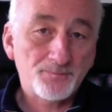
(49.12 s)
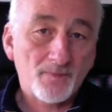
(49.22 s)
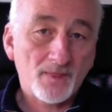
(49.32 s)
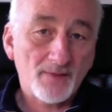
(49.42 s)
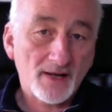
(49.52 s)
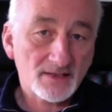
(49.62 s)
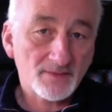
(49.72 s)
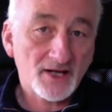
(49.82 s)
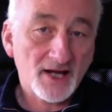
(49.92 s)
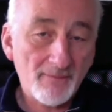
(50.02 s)
about some of the
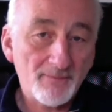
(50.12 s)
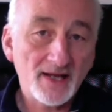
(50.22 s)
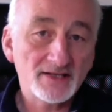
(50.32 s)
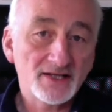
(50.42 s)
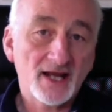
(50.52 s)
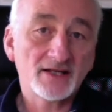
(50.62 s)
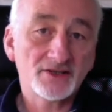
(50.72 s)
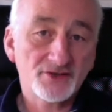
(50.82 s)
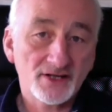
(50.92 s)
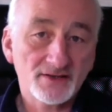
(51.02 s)
campaigns the Angling
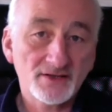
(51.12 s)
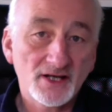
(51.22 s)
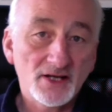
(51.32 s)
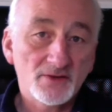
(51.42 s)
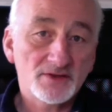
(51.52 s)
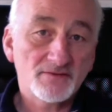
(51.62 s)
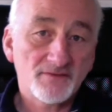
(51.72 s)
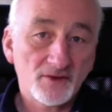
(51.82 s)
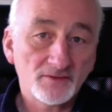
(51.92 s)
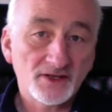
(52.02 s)
Trust was
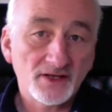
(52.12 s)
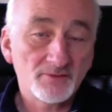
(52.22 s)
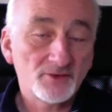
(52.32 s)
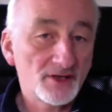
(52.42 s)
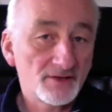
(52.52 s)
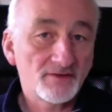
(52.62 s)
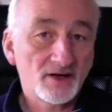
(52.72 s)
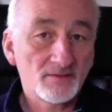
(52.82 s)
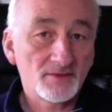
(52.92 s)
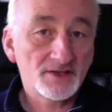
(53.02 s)
involved in the marine
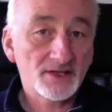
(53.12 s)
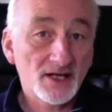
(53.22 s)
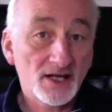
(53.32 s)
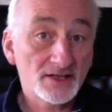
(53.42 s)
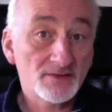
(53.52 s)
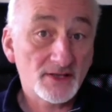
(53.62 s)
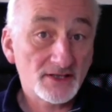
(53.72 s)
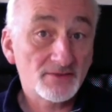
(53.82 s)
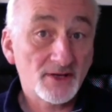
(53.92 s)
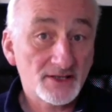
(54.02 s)
environment in
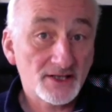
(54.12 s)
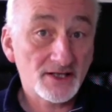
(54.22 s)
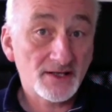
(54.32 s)
2020.